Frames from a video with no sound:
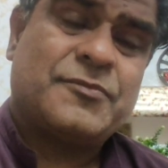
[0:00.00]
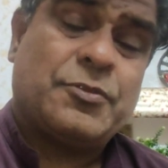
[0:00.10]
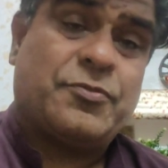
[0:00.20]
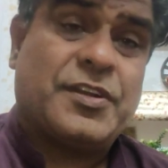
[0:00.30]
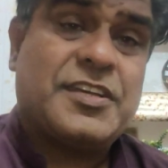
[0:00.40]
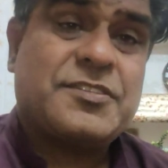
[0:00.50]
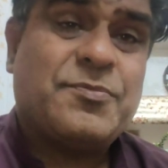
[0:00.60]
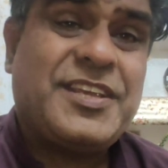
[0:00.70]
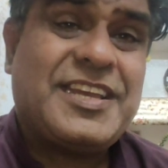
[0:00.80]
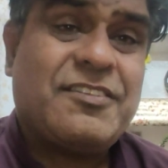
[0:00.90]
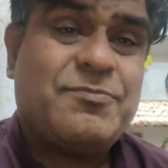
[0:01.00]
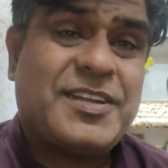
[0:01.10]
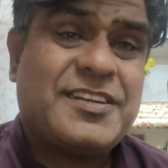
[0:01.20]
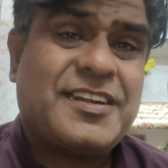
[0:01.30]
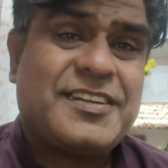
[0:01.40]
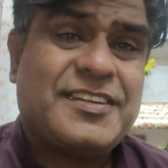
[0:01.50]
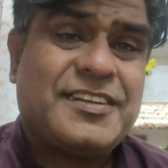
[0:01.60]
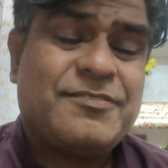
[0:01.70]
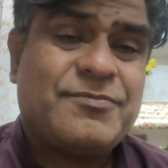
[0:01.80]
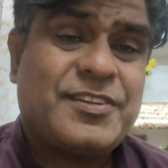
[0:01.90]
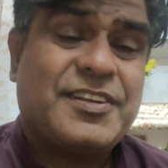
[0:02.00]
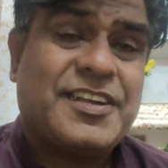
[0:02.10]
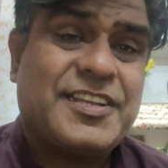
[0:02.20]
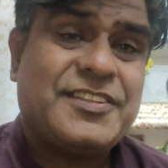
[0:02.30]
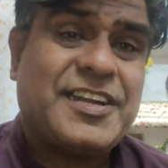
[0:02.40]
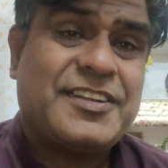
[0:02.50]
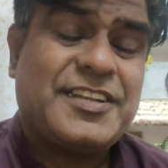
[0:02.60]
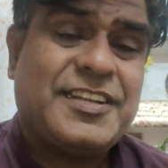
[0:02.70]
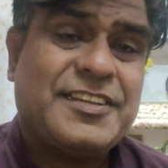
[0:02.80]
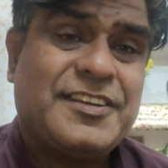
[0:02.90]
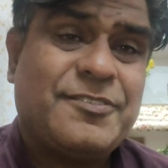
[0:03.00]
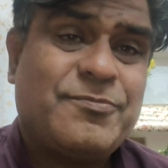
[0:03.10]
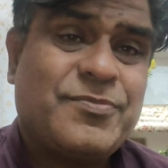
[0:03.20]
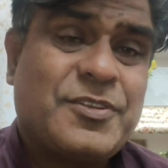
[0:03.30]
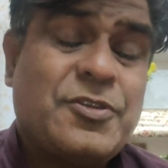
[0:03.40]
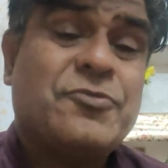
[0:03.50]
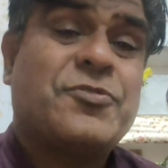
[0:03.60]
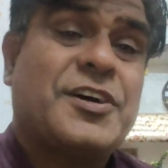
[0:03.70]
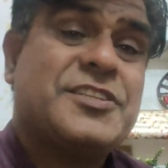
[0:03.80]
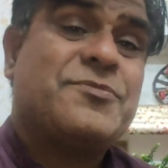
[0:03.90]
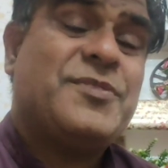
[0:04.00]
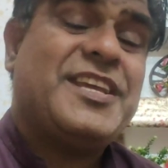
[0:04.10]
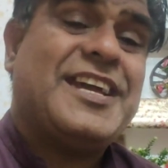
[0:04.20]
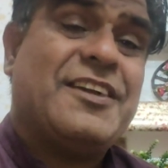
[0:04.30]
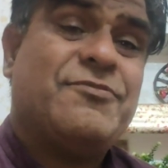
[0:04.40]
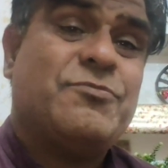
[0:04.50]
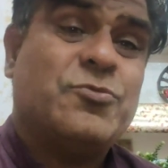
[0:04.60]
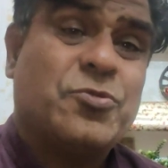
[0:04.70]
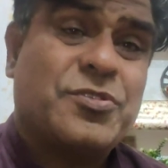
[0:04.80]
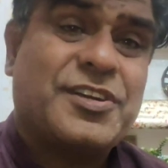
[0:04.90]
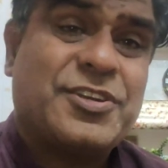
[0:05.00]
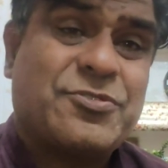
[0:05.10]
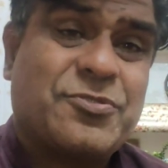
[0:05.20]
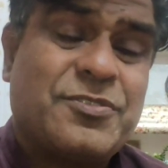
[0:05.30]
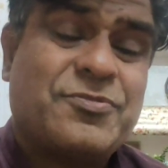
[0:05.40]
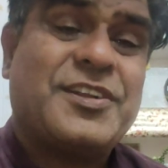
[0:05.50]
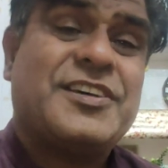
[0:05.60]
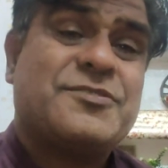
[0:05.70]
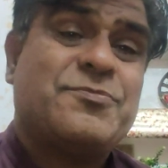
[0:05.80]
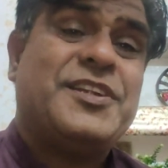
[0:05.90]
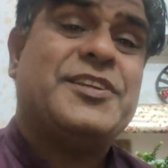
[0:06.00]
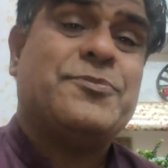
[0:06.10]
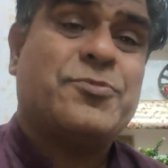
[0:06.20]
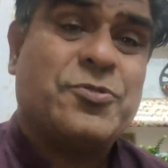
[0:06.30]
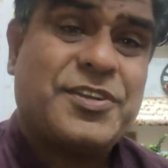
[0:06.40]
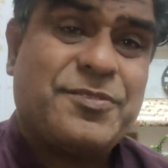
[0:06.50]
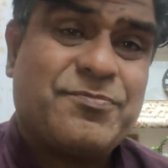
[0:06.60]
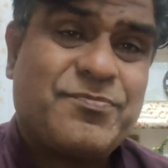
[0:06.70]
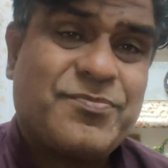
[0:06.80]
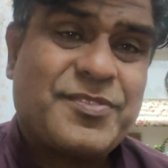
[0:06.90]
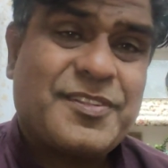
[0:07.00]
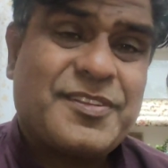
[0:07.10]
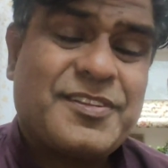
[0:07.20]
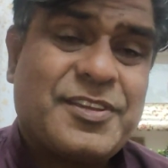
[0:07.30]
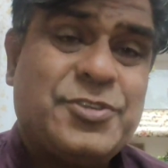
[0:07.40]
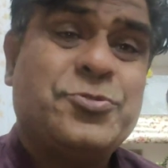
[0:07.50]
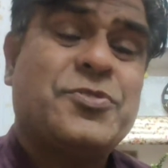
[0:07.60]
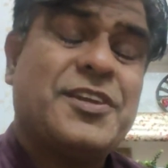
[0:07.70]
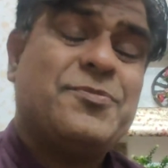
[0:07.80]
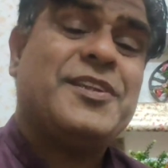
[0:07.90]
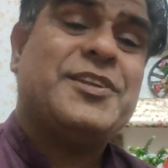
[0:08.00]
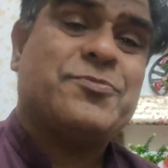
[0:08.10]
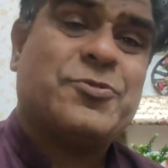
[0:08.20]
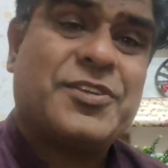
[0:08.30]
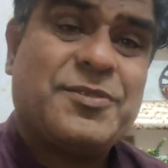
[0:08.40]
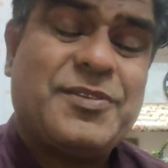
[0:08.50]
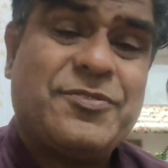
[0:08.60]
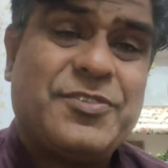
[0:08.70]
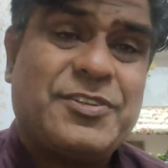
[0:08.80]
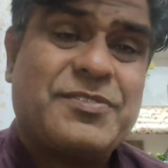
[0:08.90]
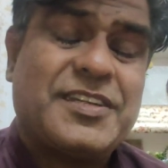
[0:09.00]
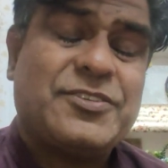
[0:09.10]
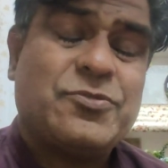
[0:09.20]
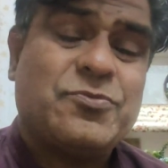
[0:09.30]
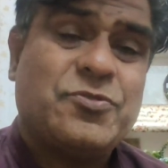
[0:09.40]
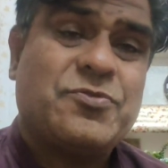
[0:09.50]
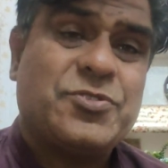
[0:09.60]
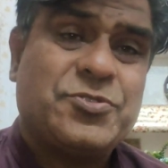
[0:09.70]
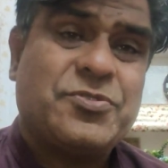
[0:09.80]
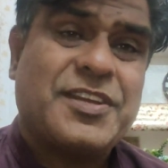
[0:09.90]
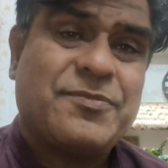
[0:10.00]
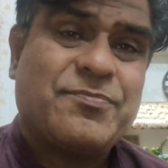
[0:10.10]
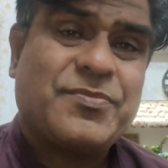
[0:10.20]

France may have better idea regarding that illegal. France may have more control. France may deport him. UK may deport him if he tried to move to UK.